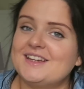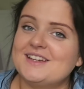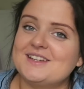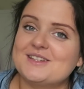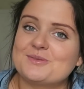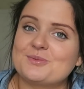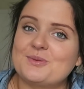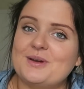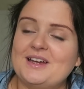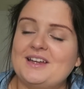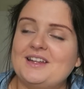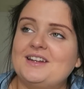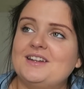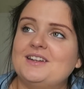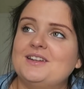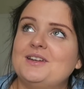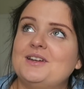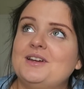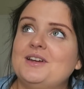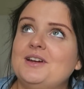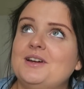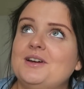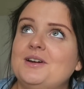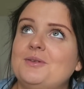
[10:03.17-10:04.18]
that is when
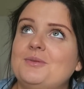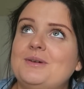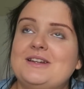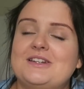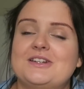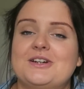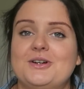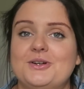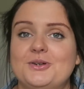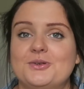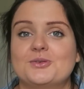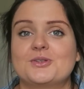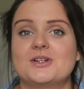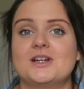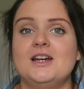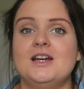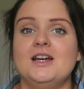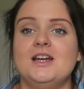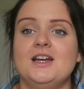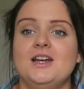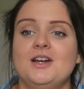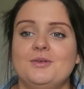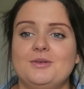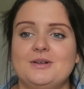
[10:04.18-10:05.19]
we
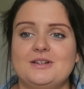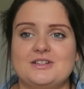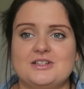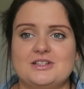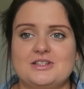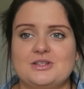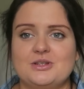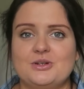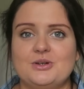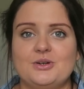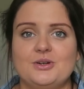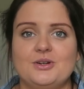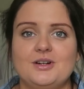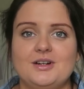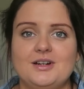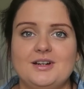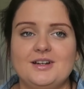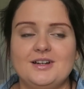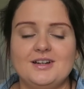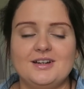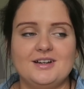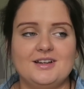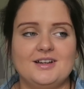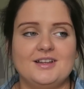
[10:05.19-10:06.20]
just thought,
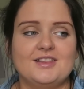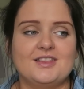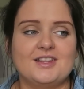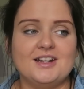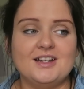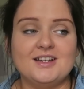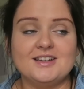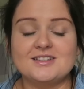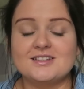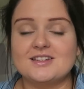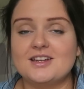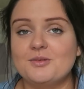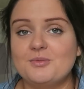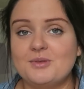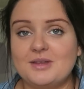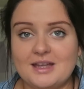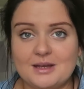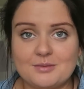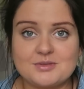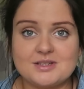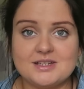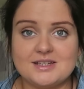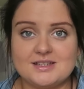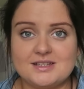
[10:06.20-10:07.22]
last time we
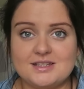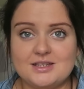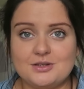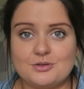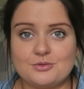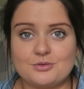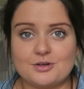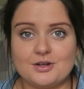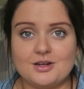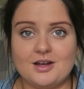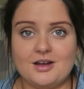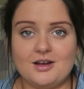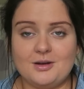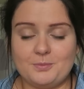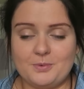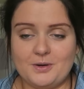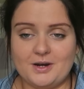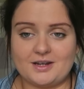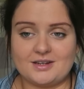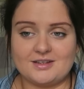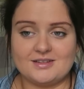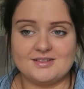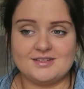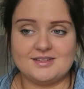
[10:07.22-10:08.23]
kept it a secret, our
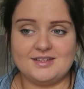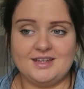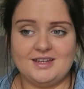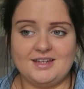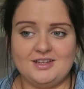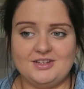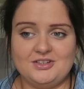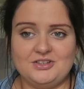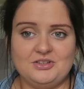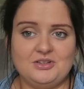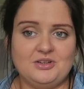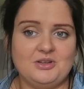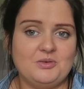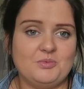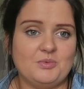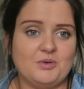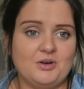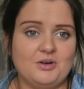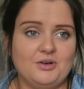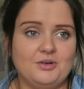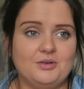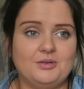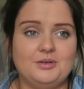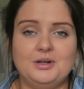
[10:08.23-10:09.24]
pregnancy, and you know
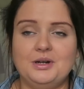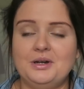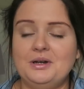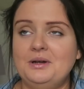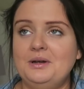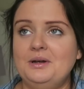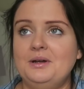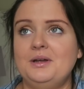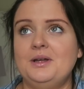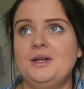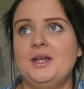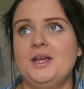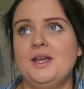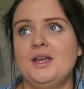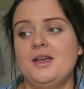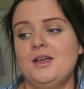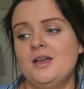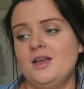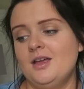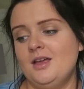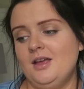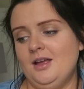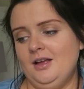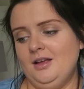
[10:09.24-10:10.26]
what,
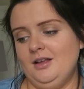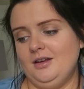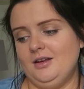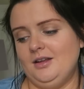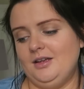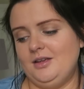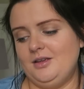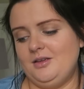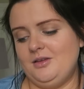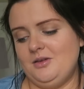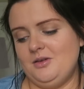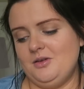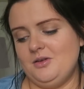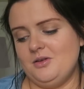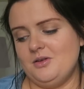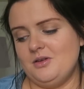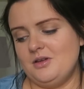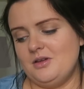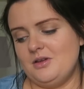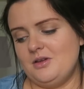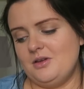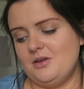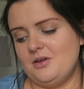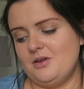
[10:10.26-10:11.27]
like,
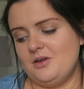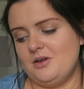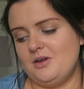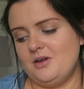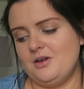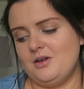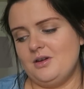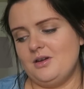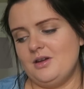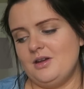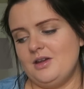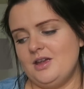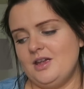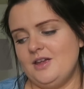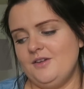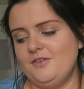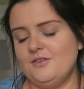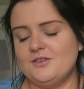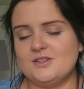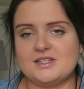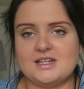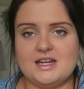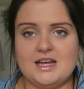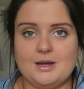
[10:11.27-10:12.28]
if it
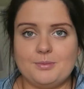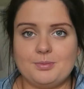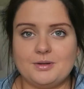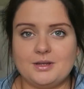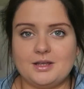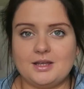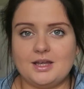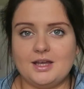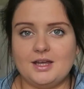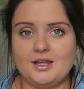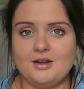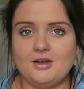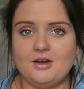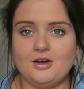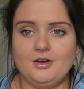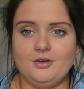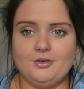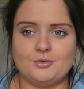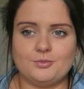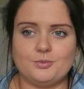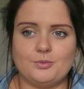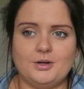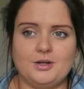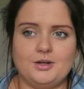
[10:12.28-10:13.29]
was to happen again, I
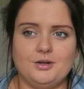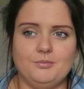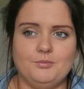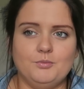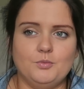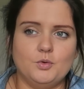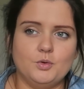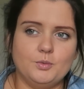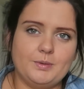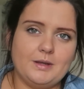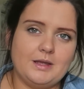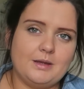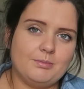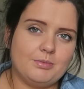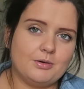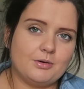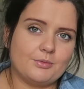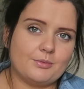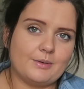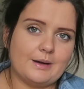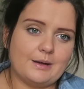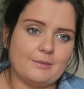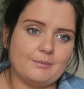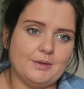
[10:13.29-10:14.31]
would want more people
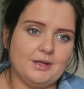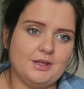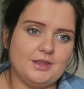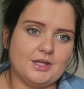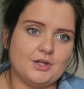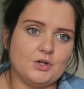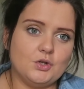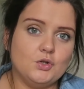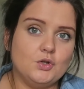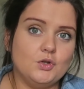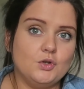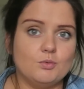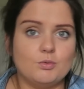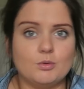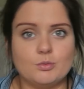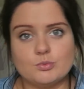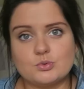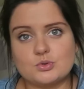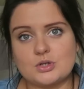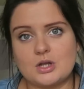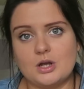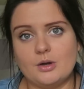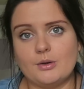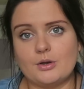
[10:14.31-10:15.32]
around me that knew what
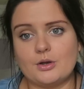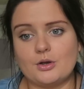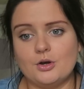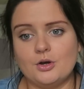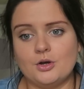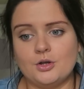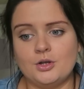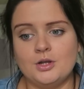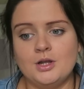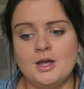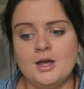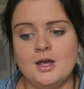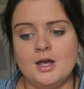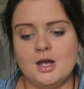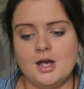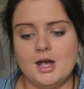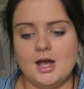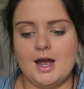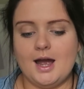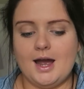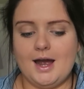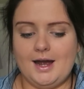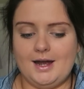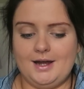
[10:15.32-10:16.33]
was going on.
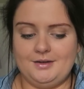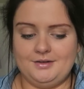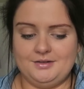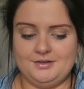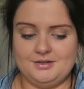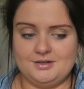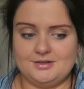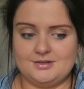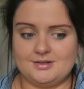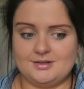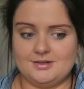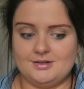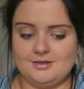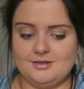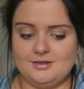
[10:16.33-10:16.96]
And